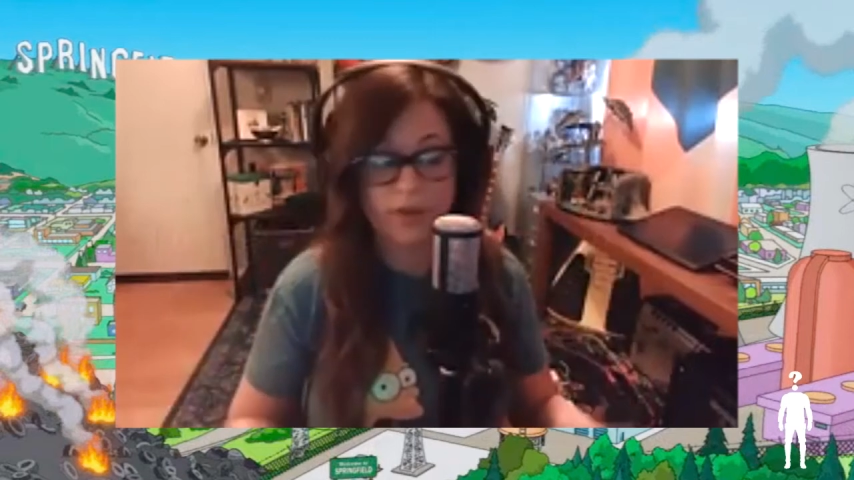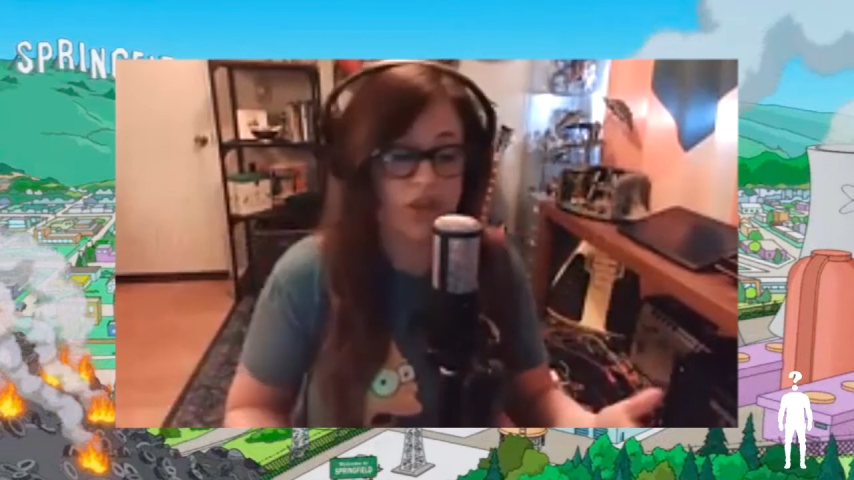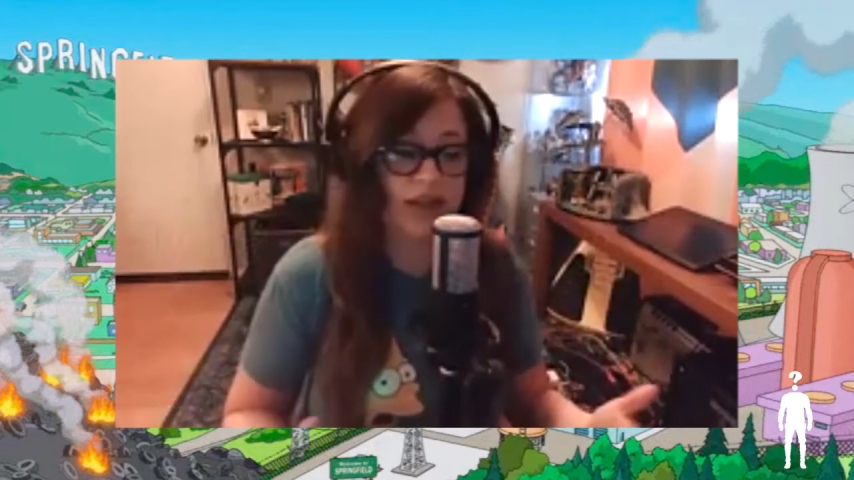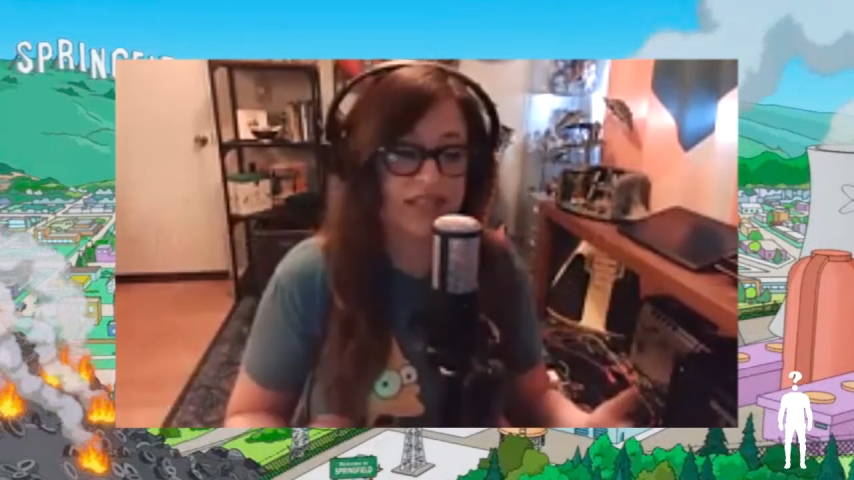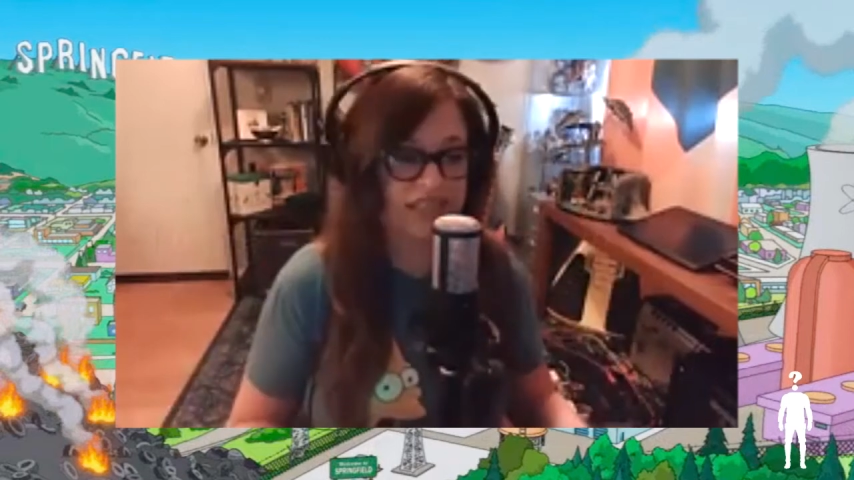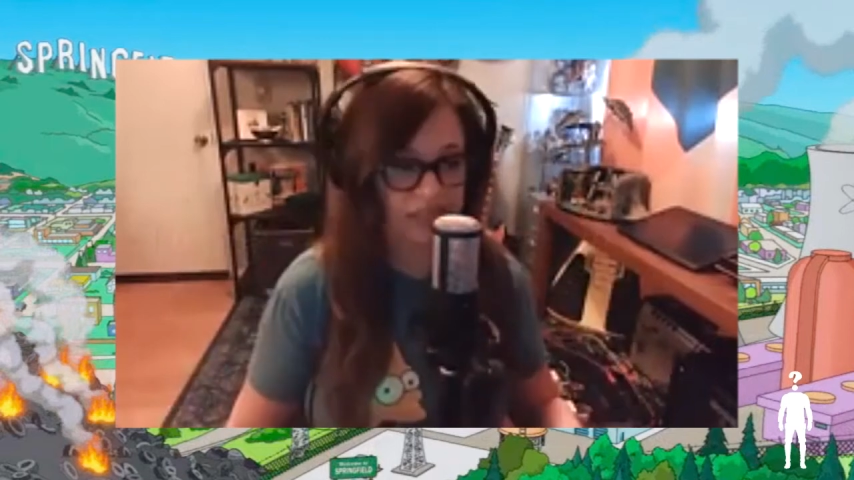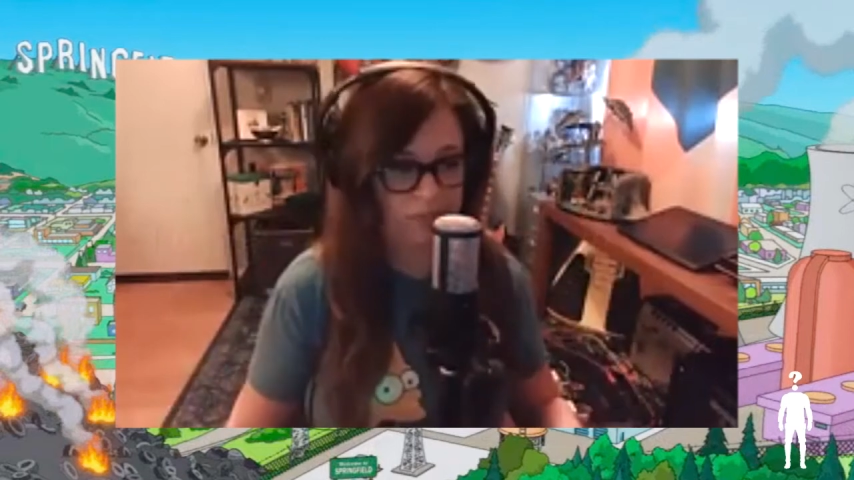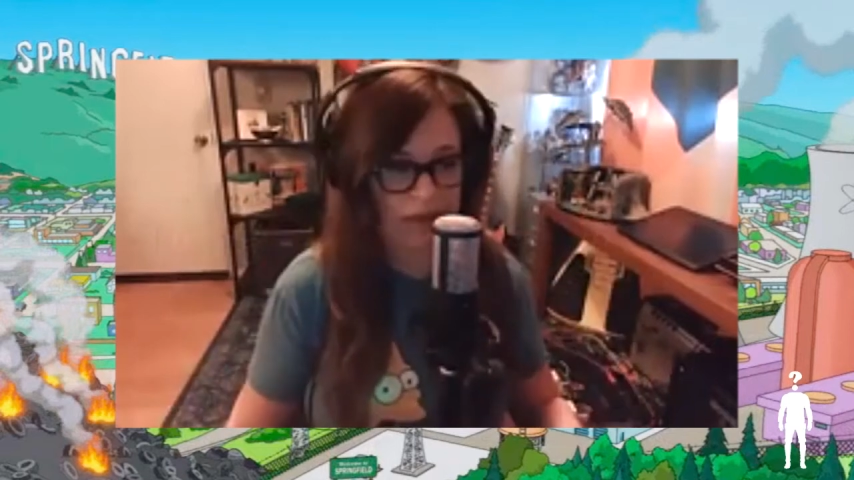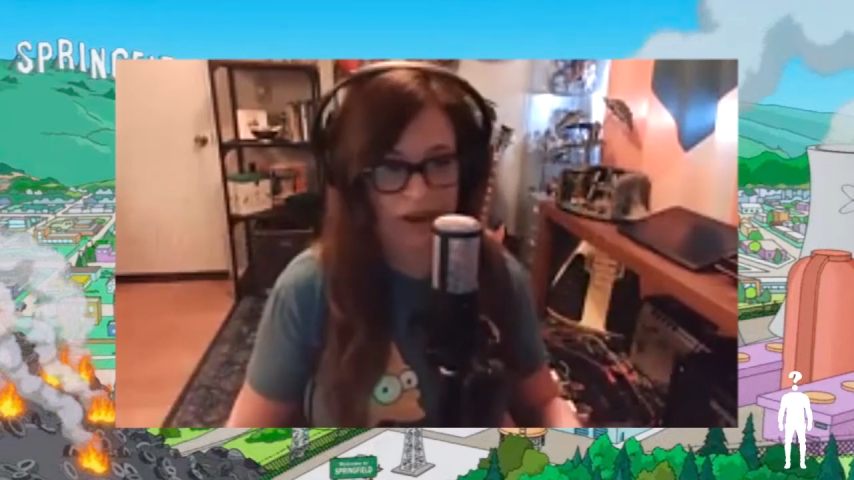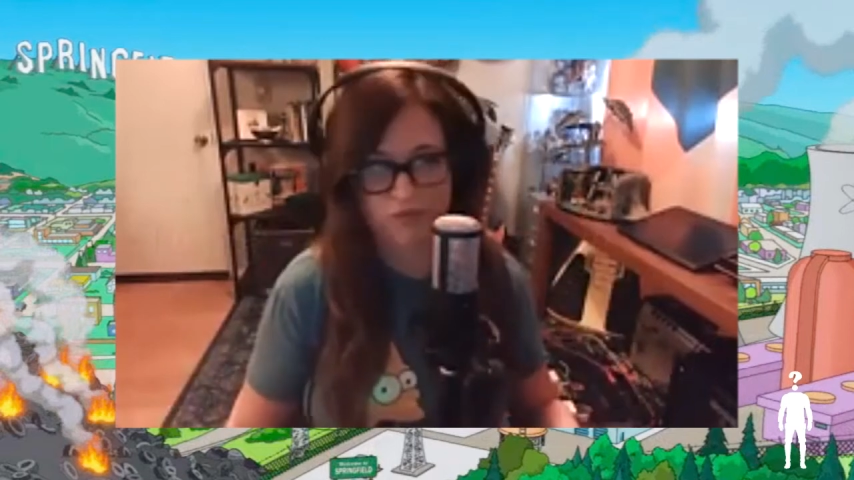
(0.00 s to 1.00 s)
which honestly
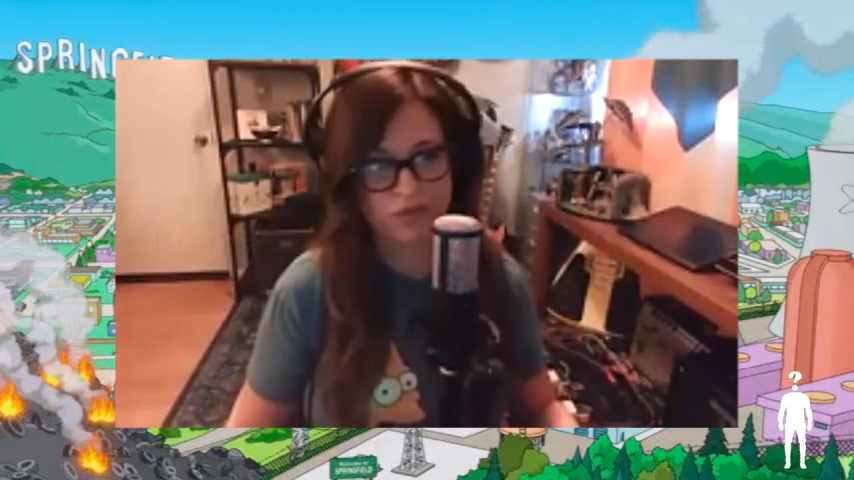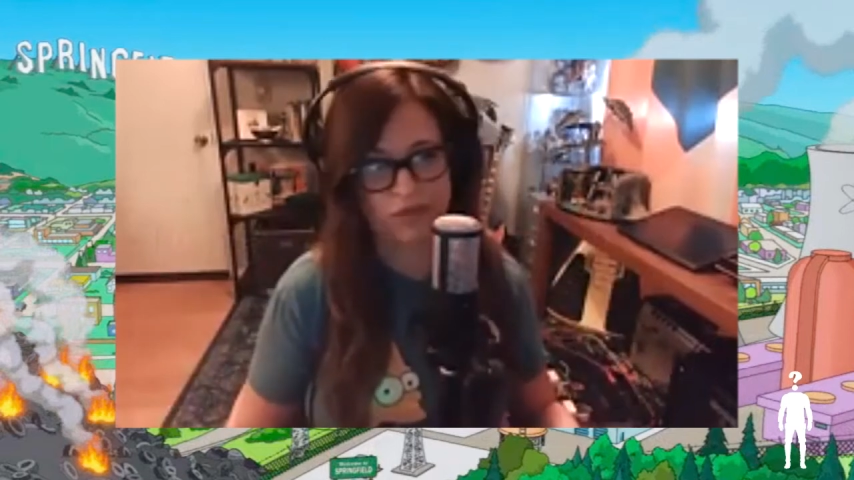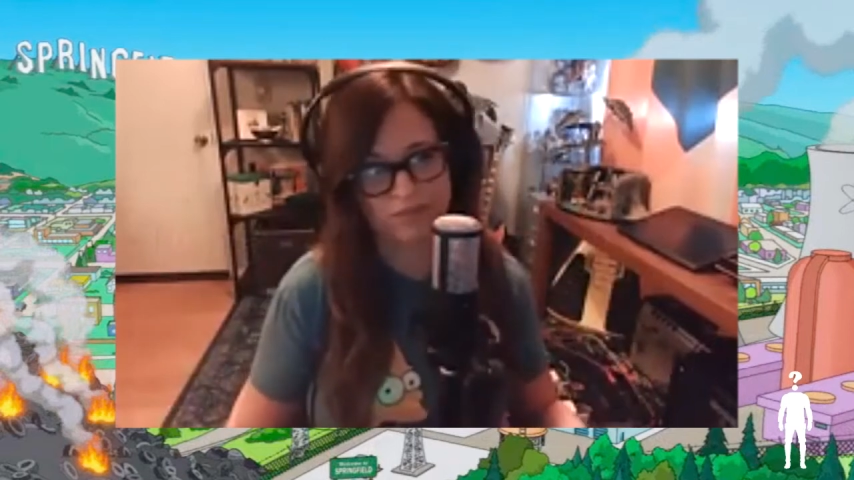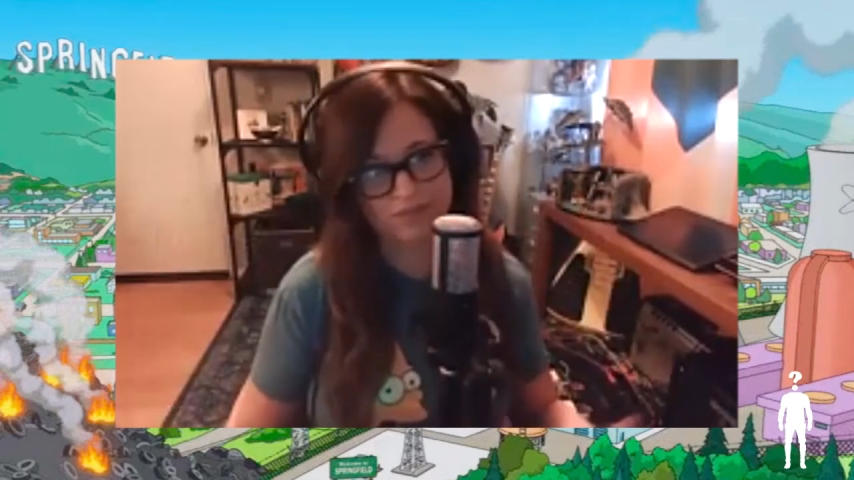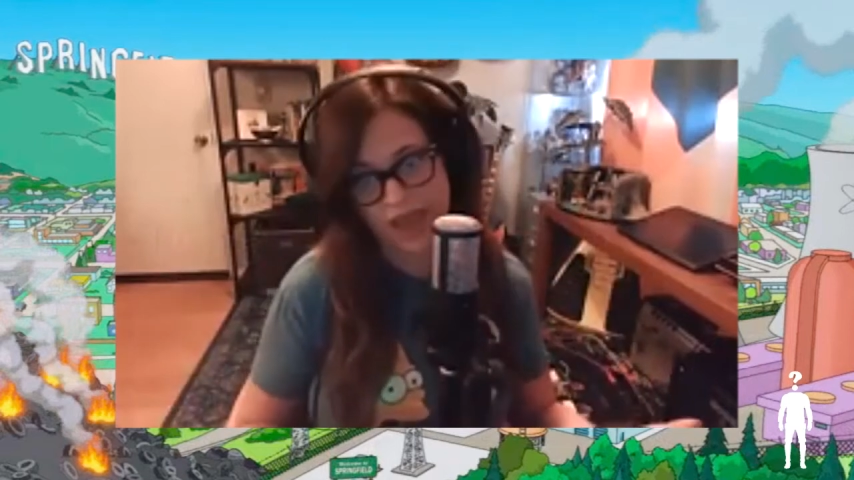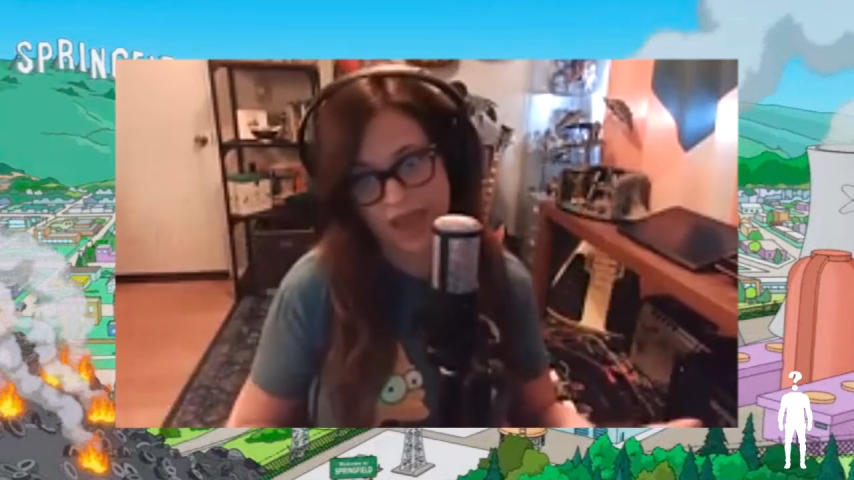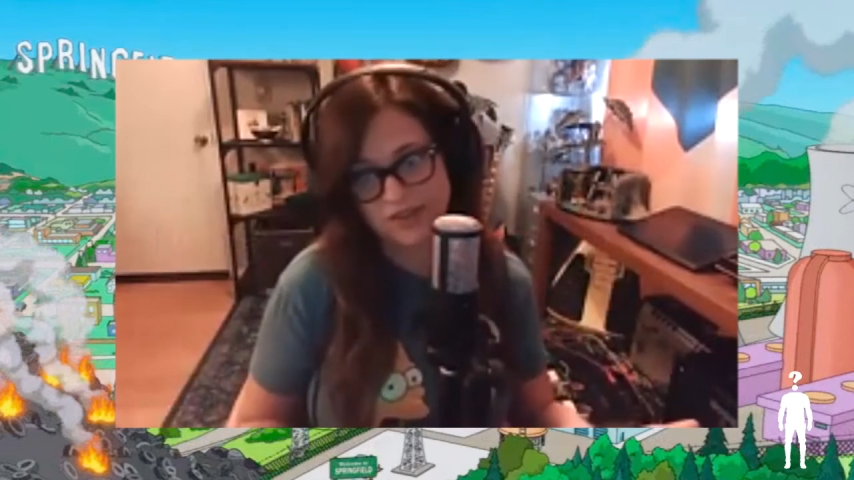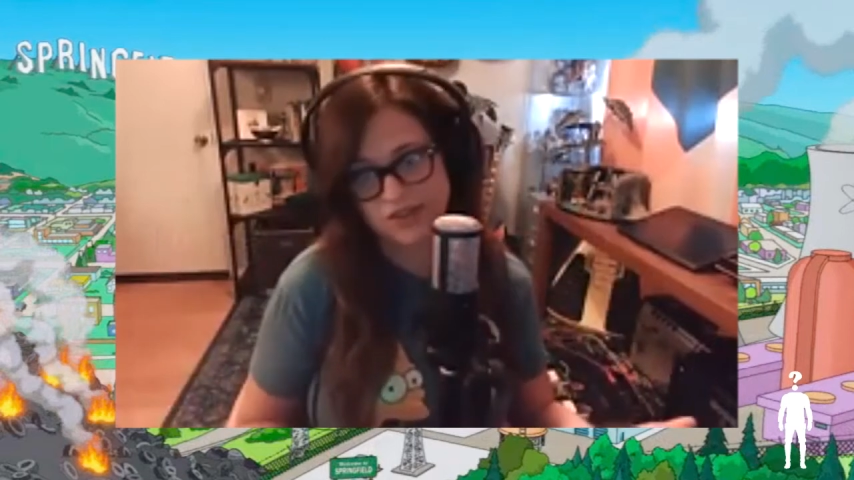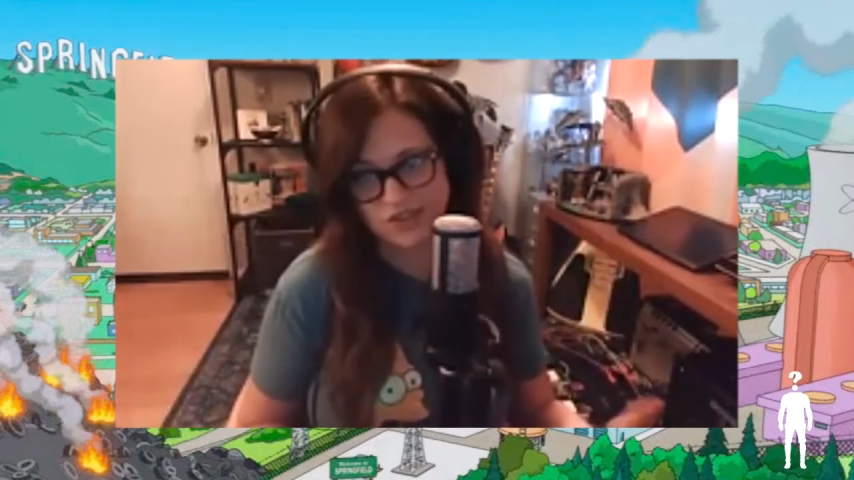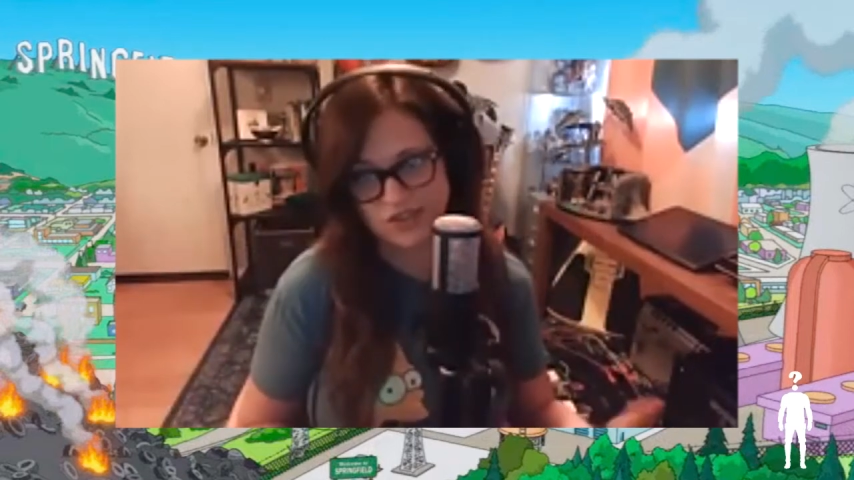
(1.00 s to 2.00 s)
is better for the
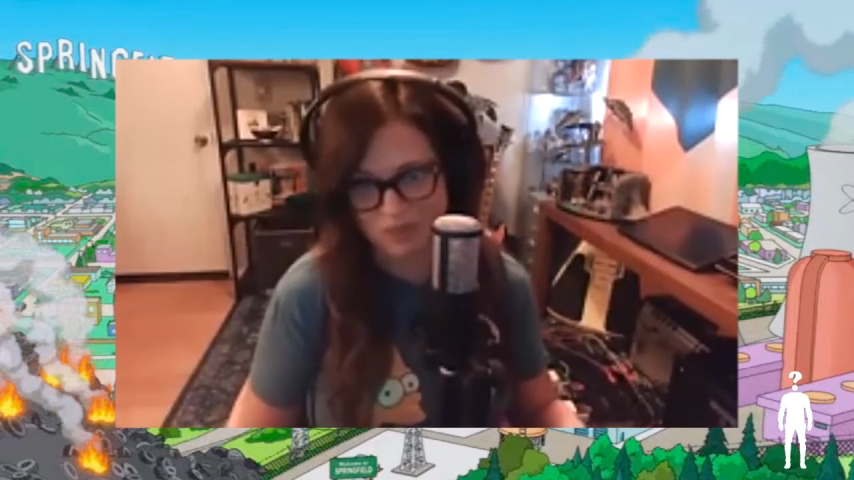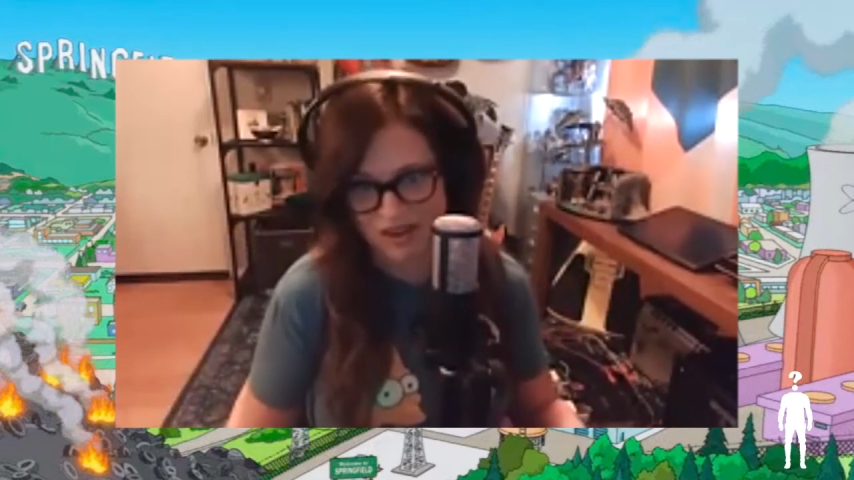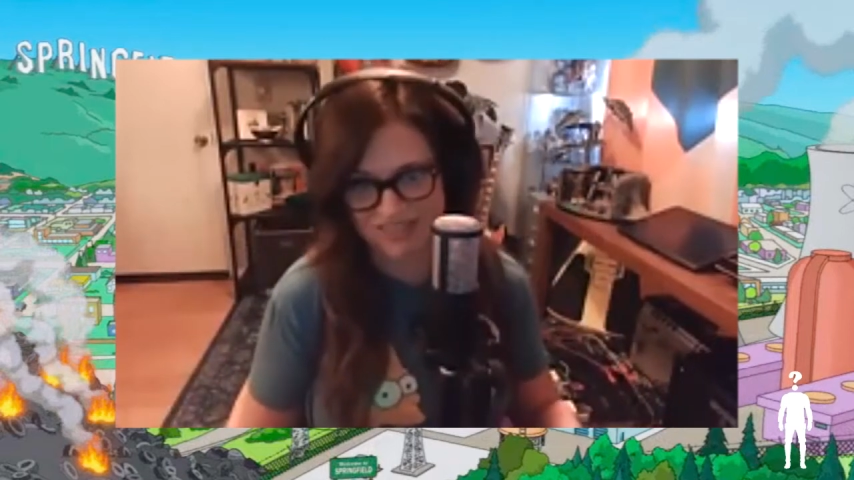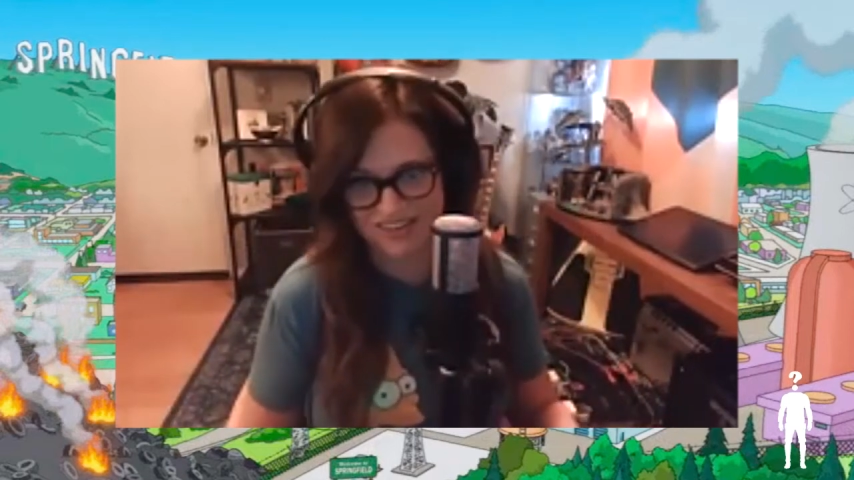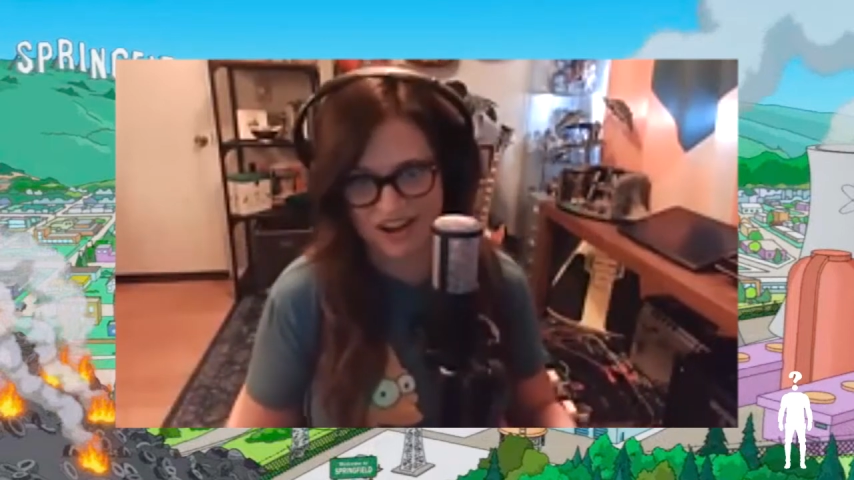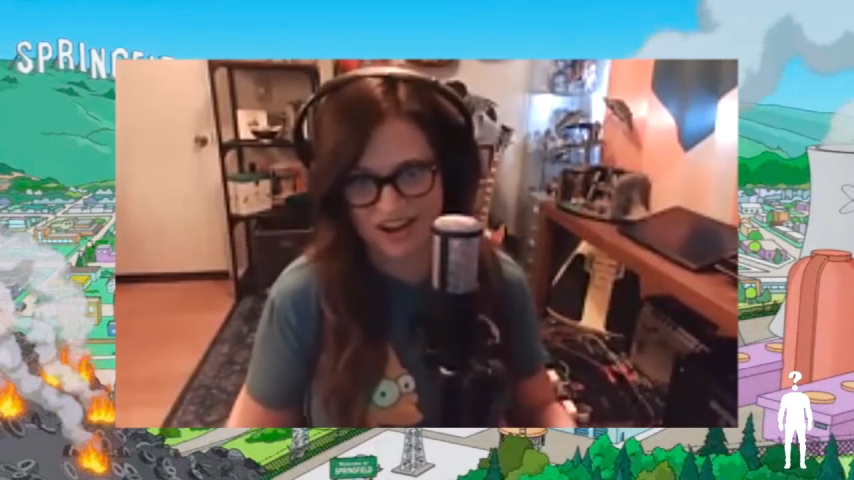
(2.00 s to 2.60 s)
actors, but,